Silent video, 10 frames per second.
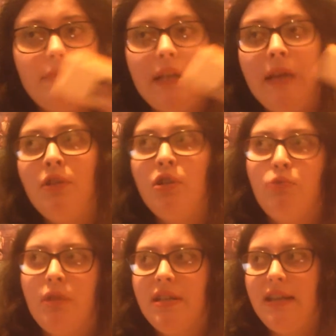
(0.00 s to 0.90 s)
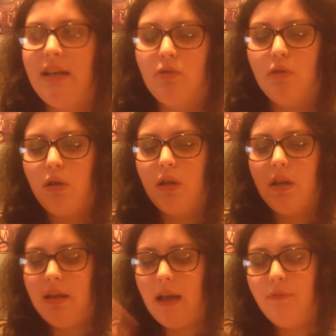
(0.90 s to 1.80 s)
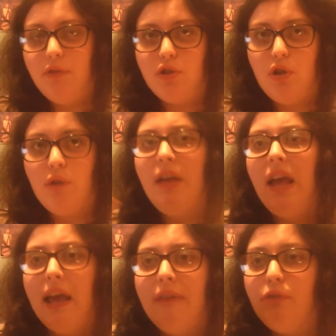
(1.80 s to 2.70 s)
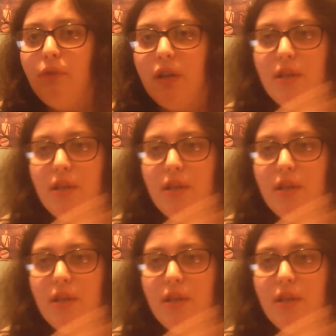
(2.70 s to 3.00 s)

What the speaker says: if you just want a natural look, you have this stuff. If you want a